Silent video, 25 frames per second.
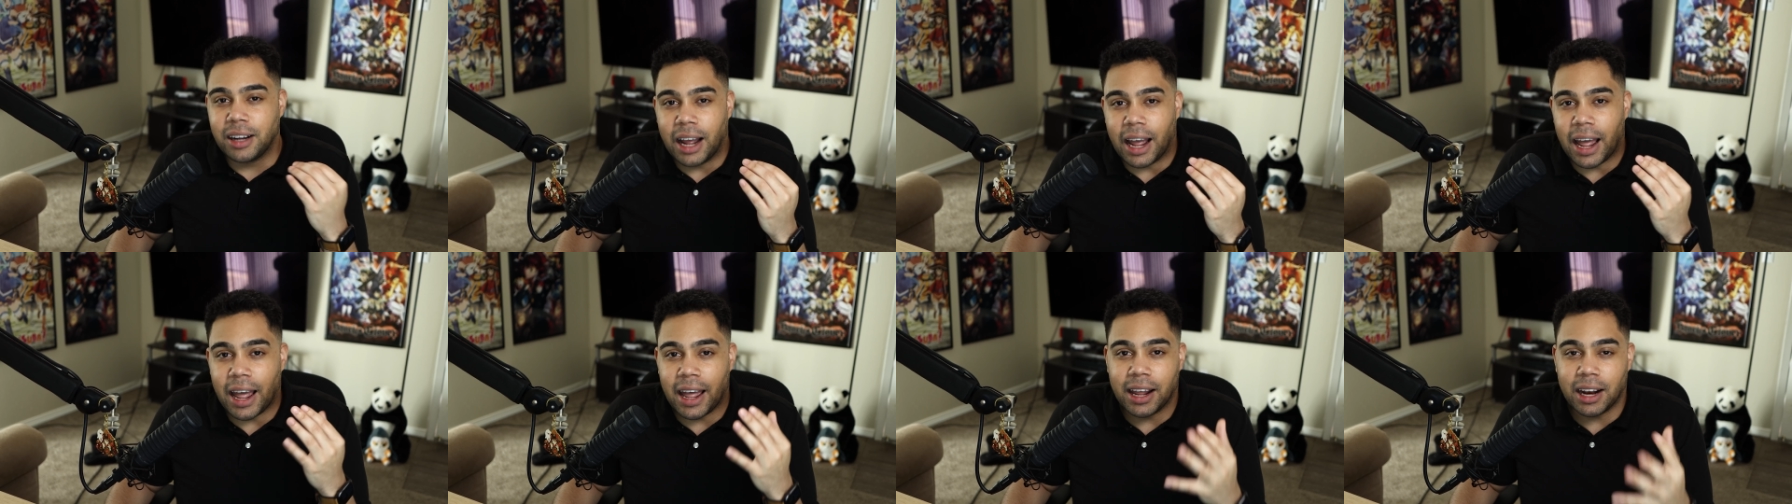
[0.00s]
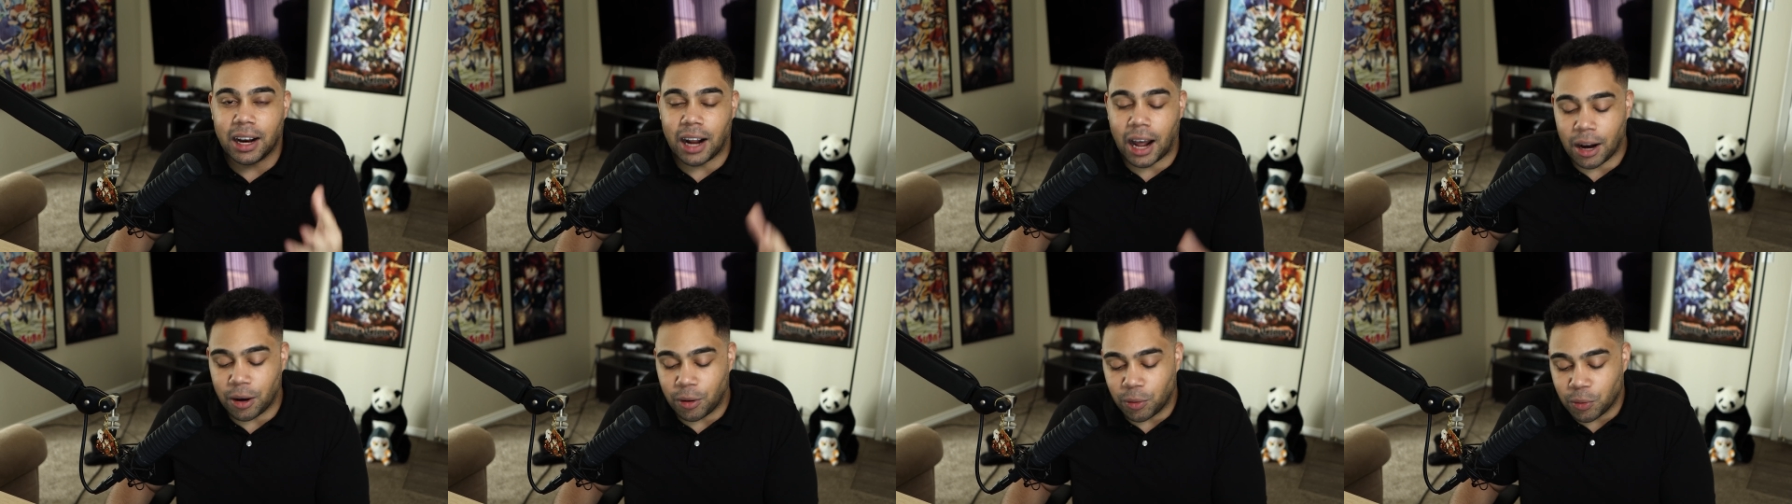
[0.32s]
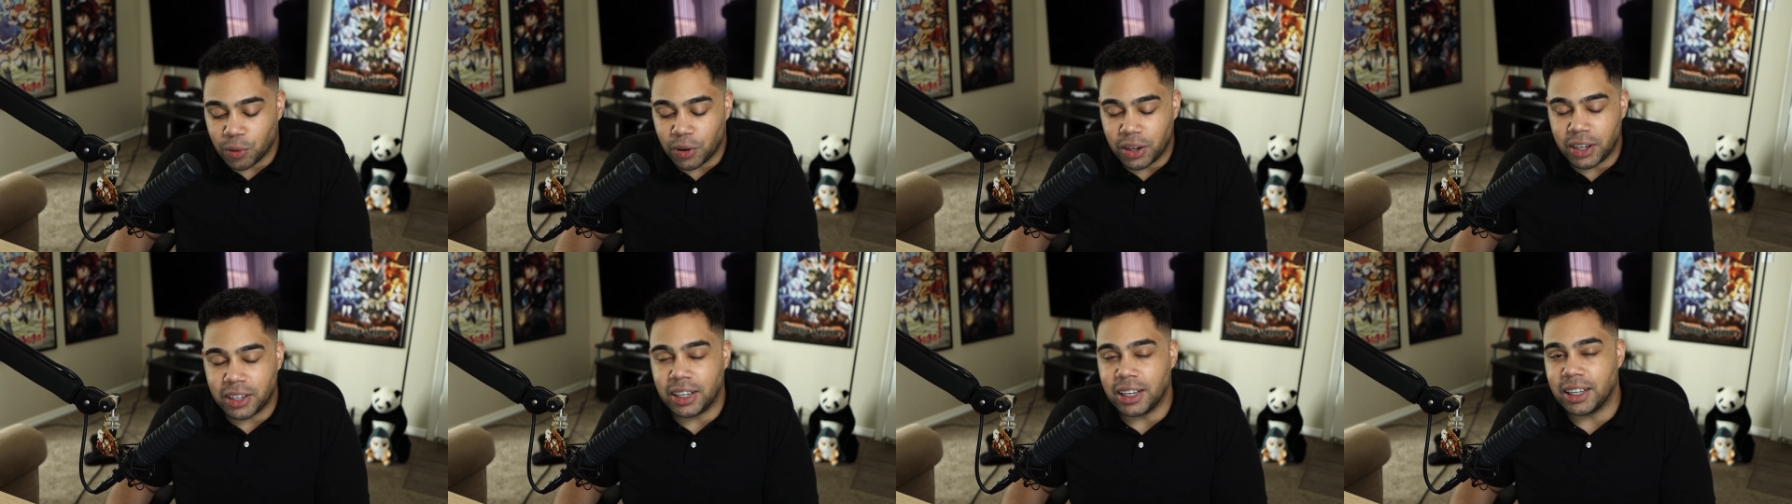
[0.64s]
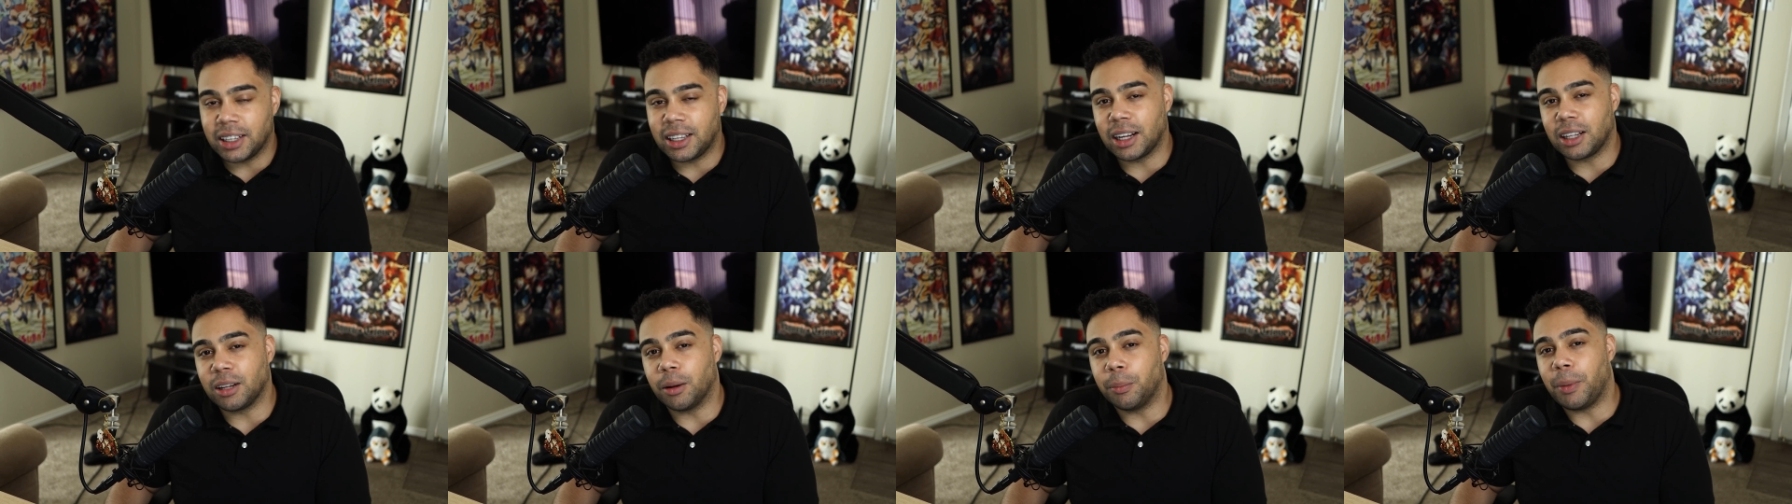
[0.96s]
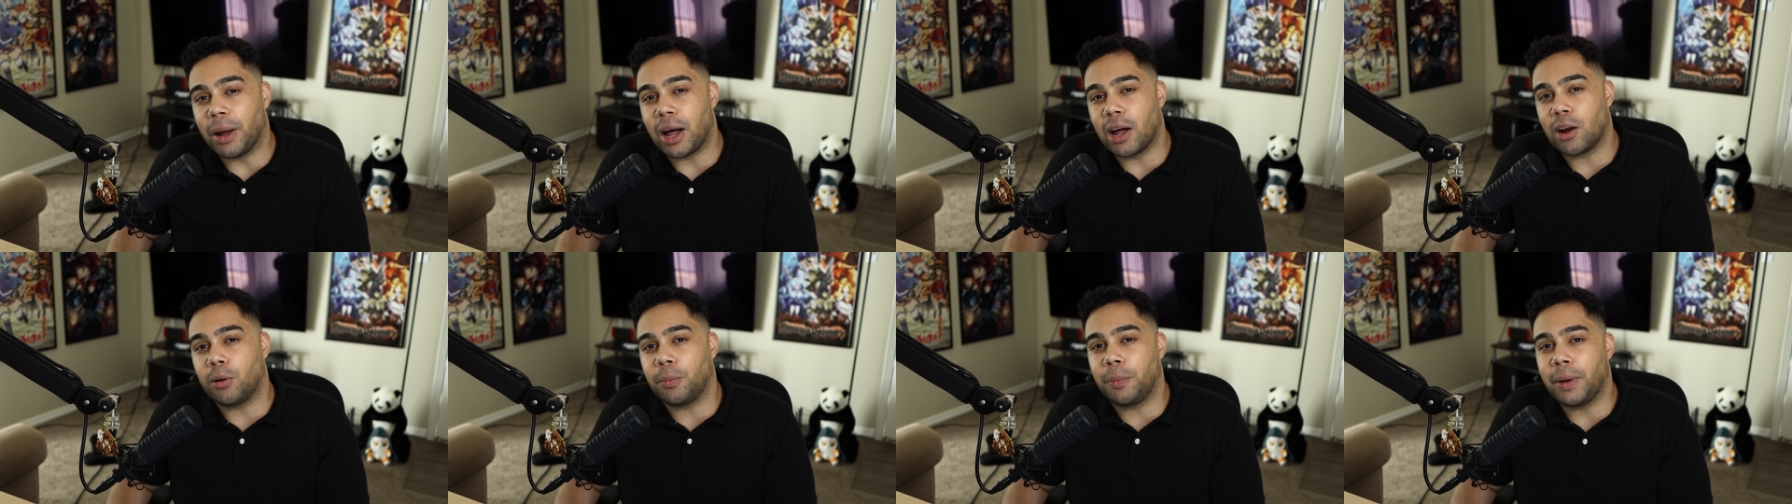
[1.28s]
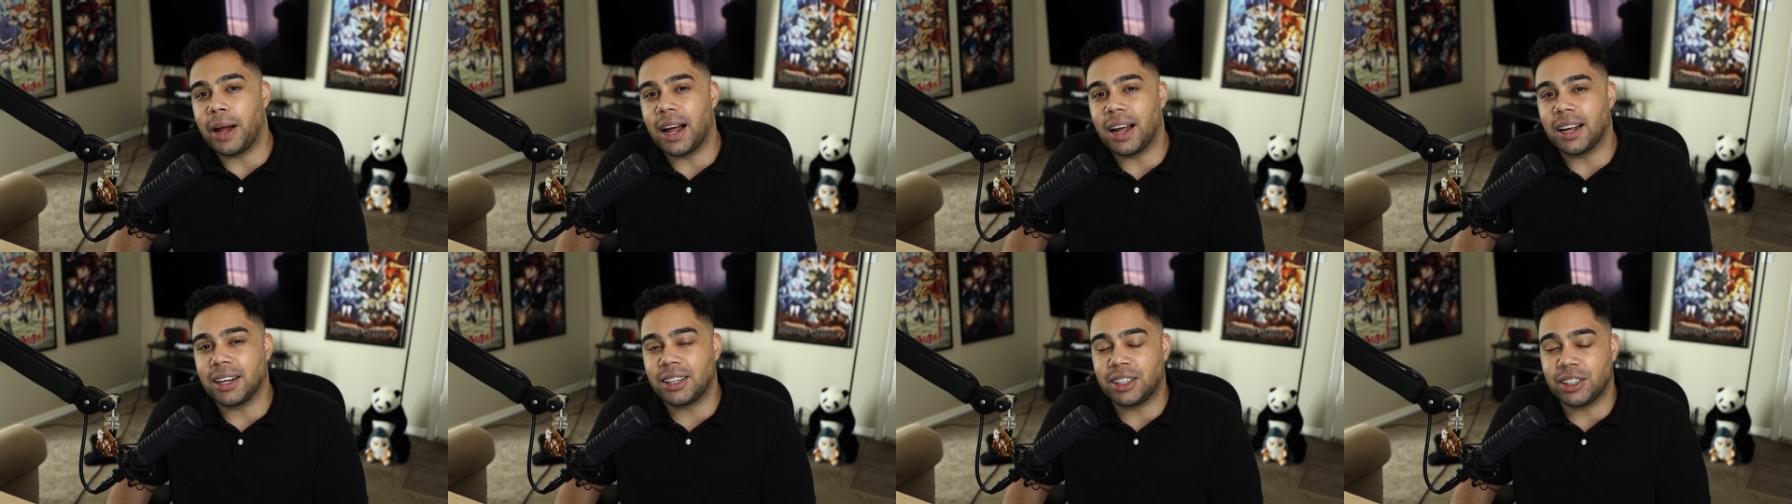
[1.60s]
And I don't really think that the battle
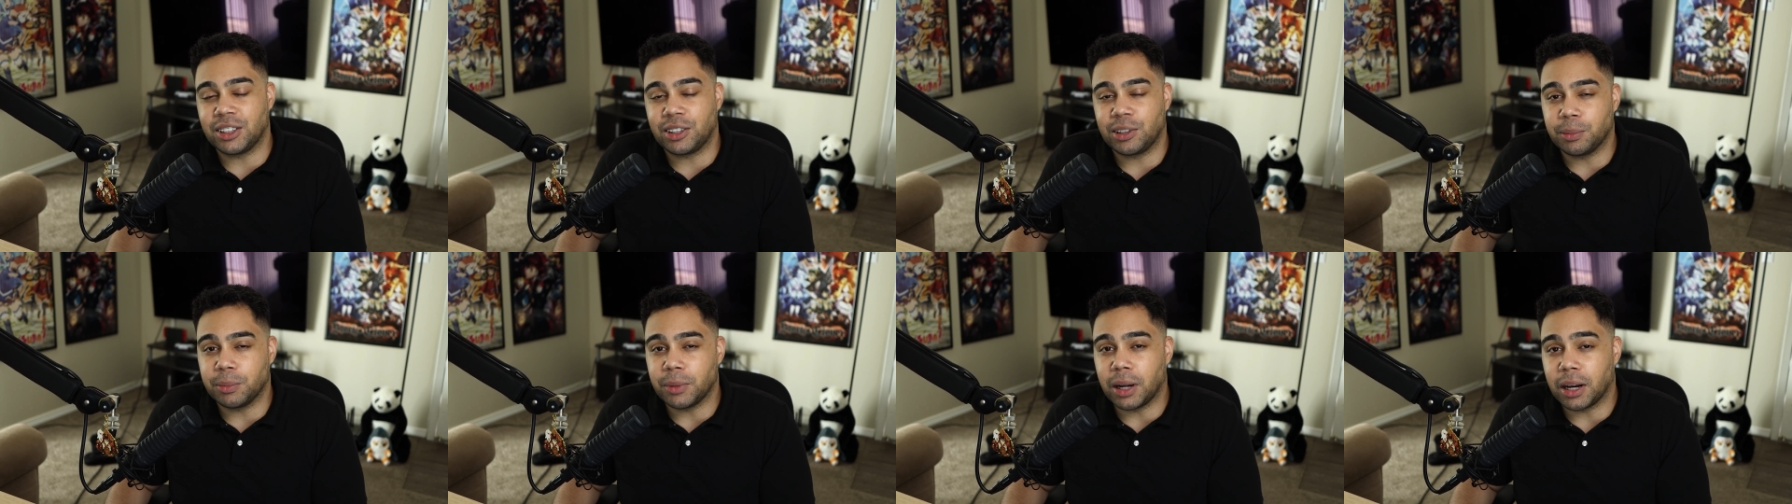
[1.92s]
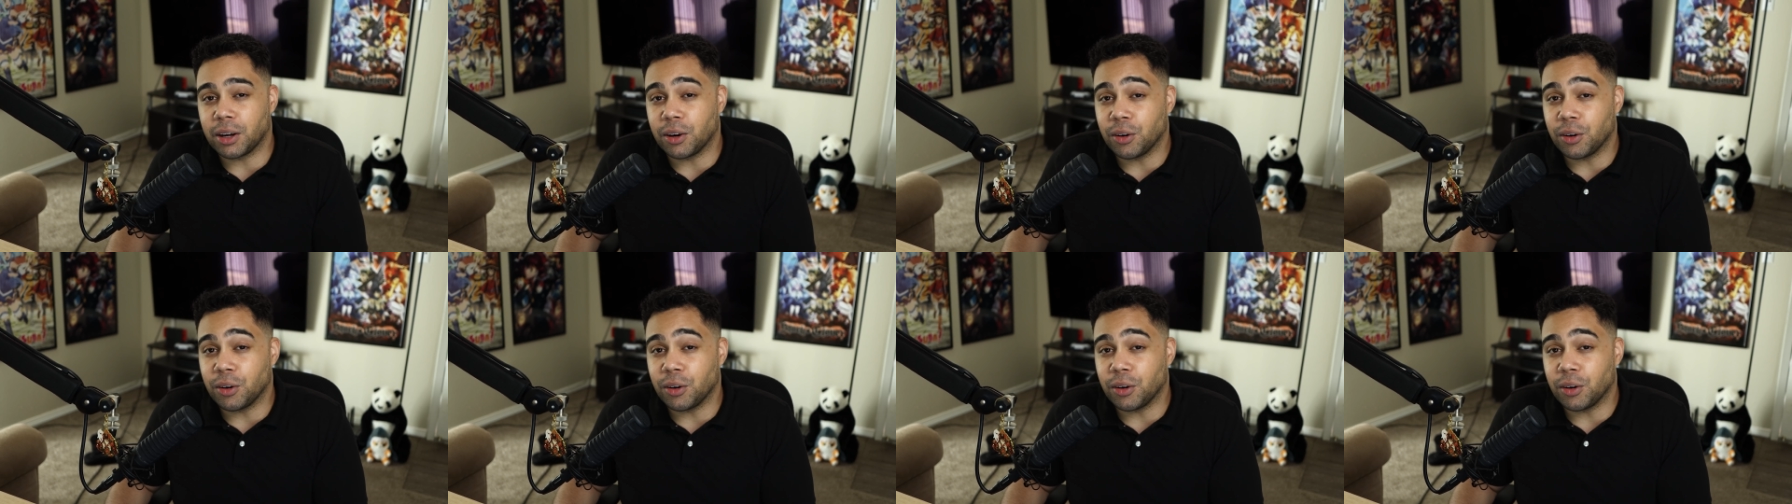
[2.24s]
pass system that